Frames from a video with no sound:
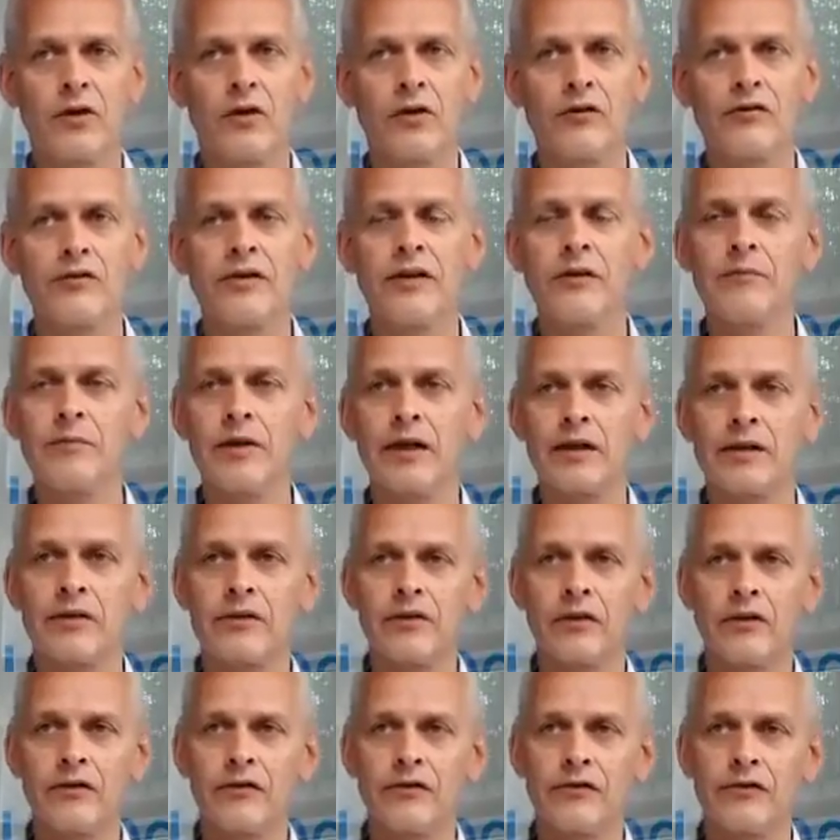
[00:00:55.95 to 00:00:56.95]
of the
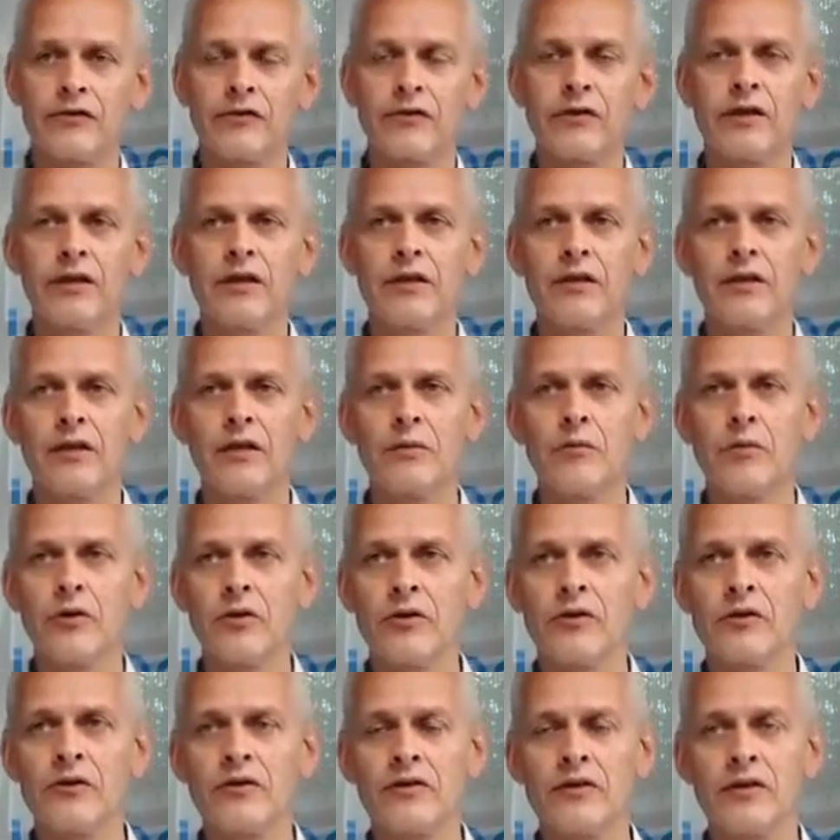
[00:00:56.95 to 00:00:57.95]
impact of the
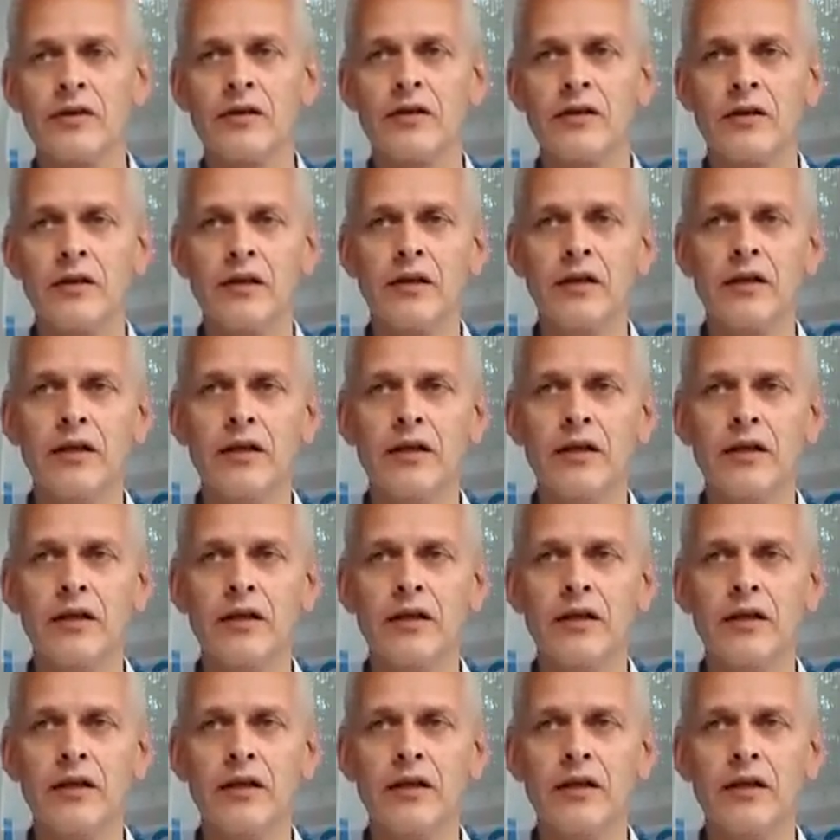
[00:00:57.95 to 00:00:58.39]
emergency